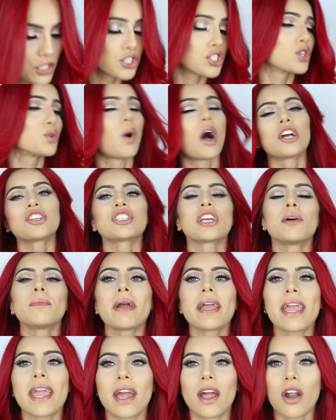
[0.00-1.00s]
To wash out
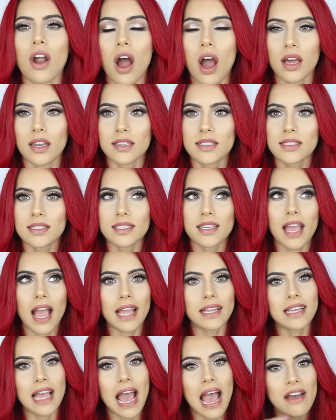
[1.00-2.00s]
my hair, honestly,
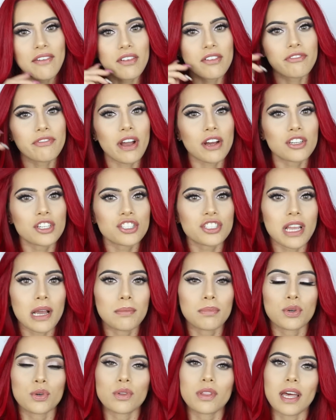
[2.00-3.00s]
I haven't found a
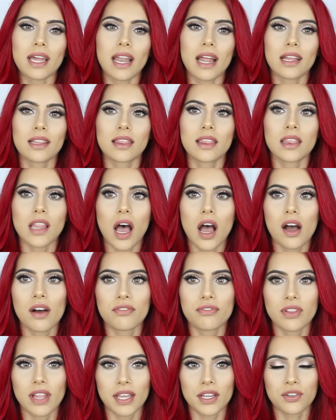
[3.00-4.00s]
shampoo that I
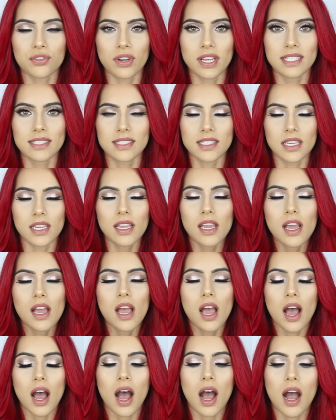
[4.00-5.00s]
love like crazy.
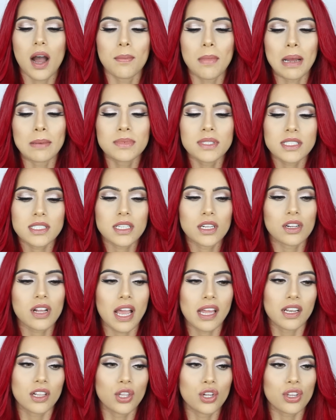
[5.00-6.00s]
I'm still
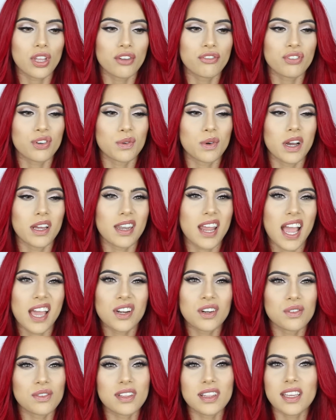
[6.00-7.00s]
kind of looking for one. I
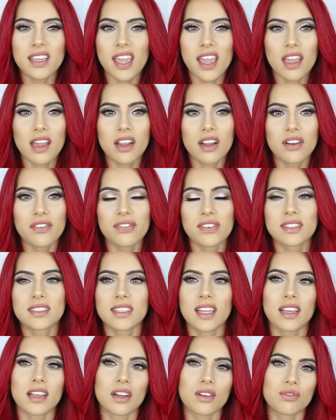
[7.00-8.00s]
don't really care if it's
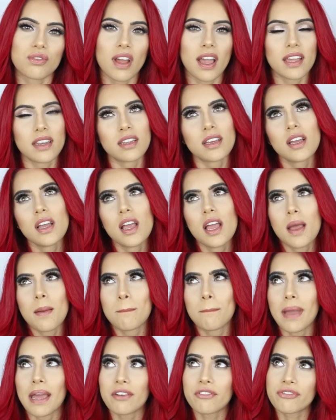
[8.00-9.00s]
like a red,
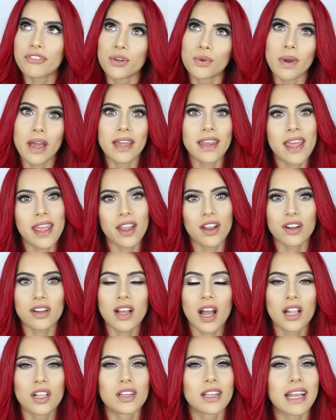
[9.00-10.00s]
meant for red hair
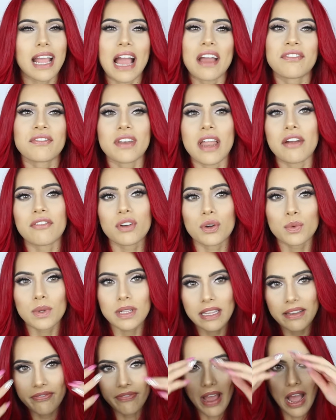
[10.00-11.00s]
color. Like, I've never
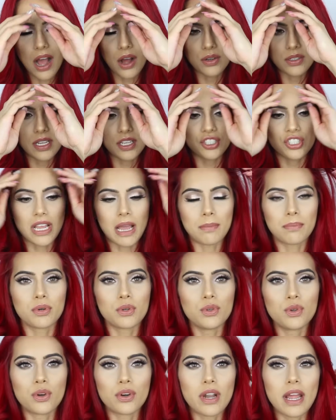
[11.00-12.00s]
really found a
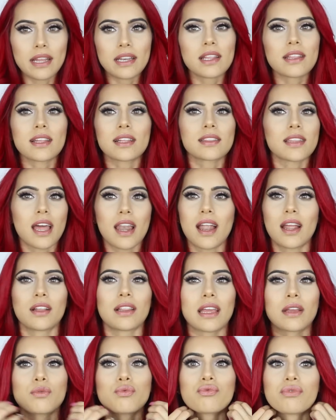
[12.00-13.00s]
shampoo or anything that I
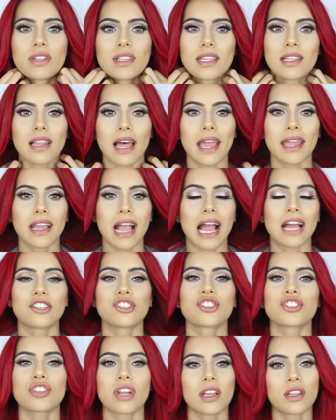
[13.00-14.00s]
like really like. I
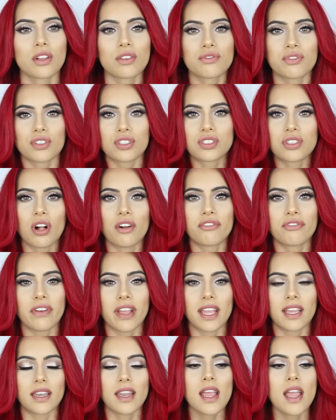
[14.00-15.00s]
just try to look for
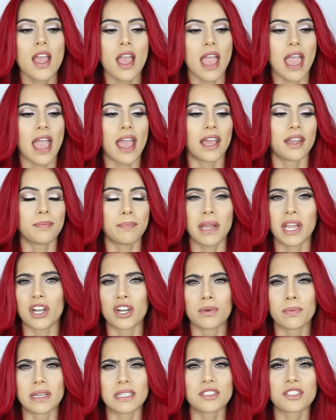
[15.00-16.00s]
sulfate and
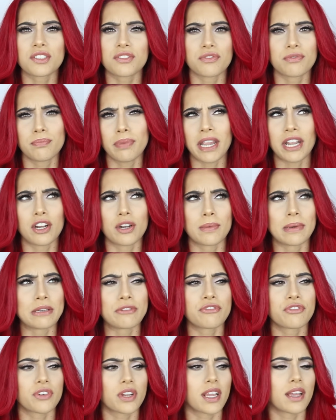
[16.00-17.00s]
paraben
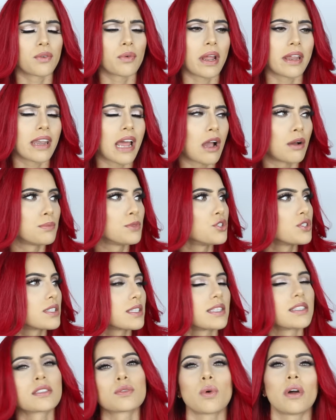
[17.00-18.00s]
free. Right now I'm
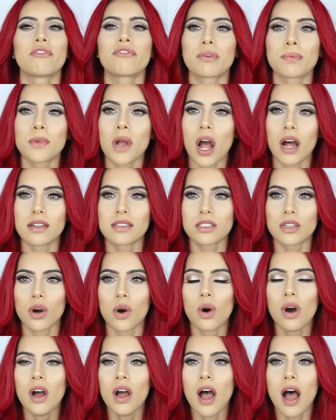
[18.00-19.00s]
using this one from
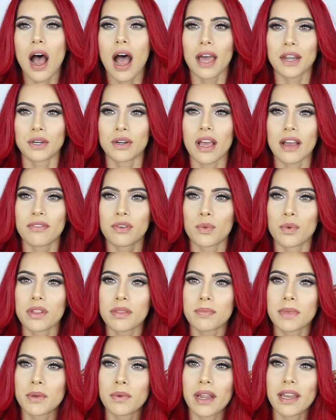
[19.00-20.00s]
Costco. I don't have it
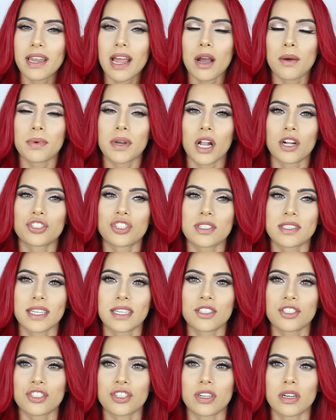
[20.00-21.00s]
with me right now, but I'll just
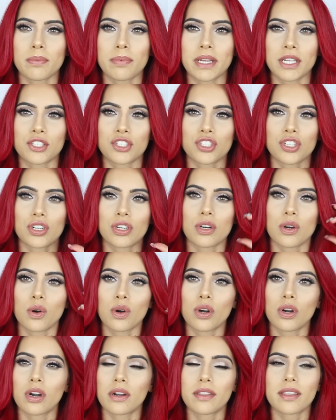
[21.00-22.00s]
insert a picture
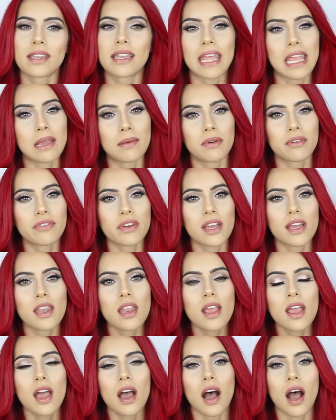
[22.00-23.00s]
or the name of it.
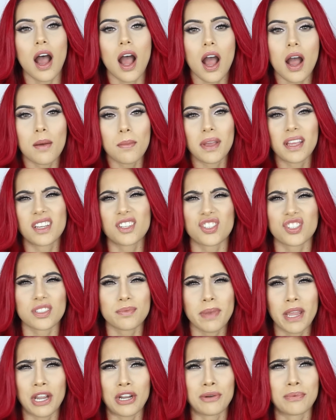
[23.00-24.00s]
And it's
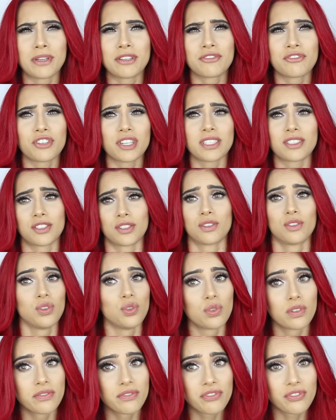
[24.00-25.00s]
just paraben free, it's
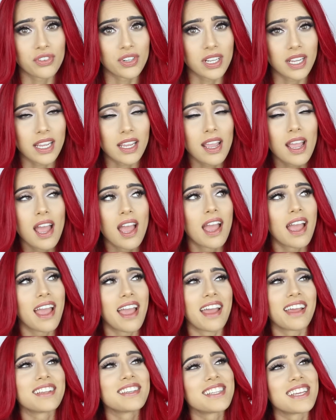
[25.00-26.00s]
gluten free,
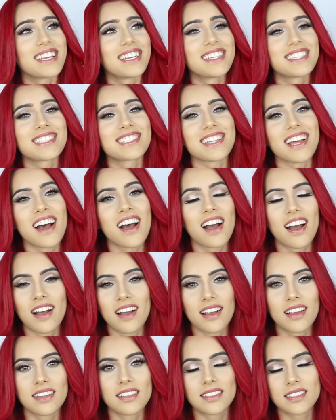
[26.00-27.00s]
and it's
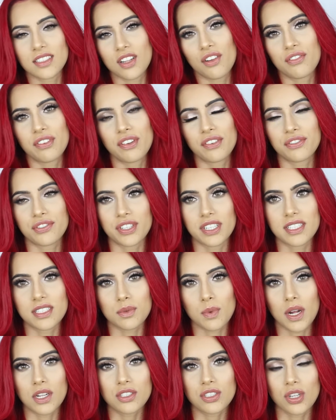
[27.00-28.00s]
sulfate free as
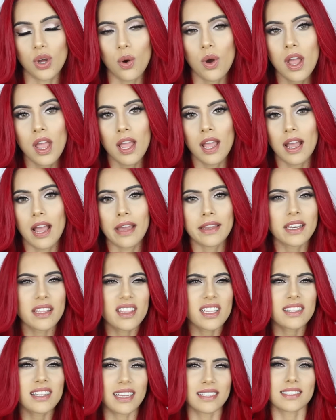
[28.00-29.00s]
well. So
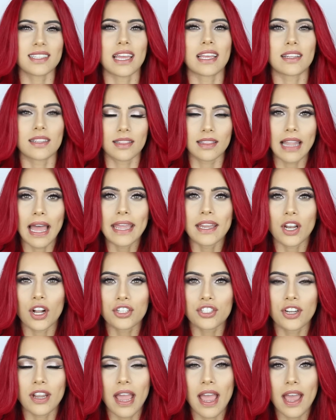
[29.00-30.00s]
anything that's like light
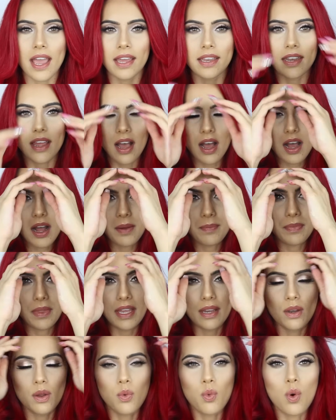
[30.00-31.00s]
on your head,
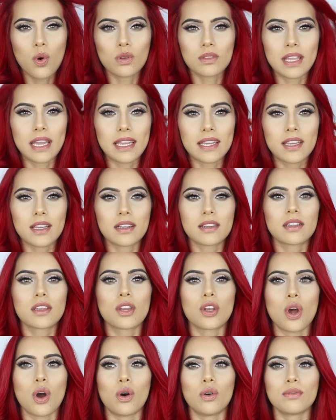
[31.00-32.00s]
and it won't like,
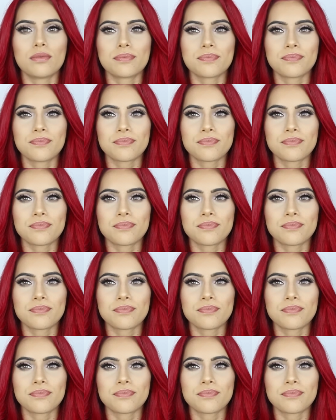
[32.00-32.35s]
you know,